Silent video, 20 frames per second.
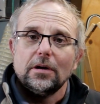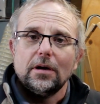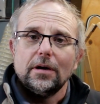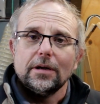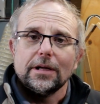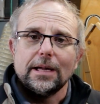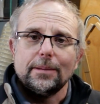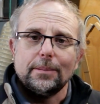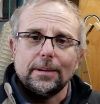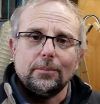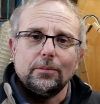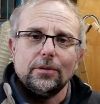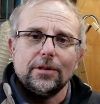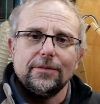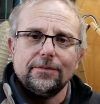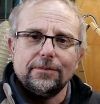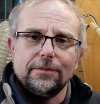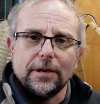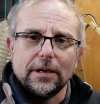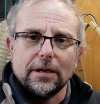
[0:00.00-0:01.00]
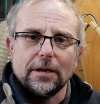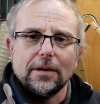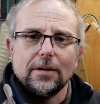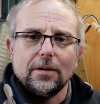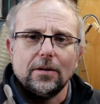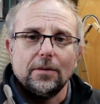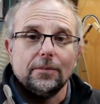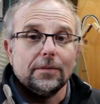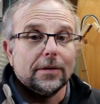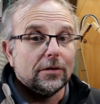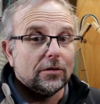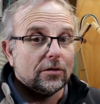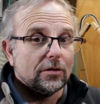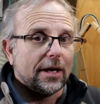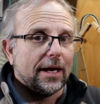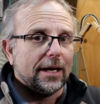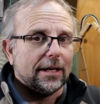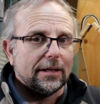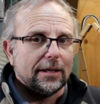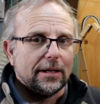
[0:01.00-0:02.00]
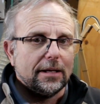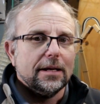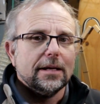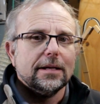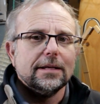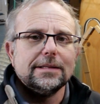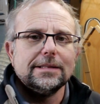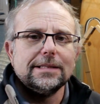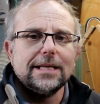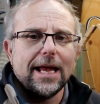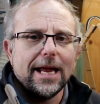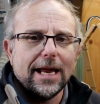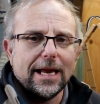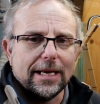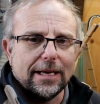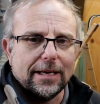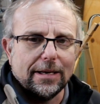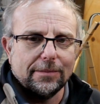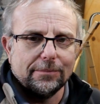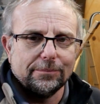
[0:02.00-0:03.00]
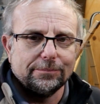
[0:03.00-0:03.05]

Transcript: I'd come up with a figure of exactly 10.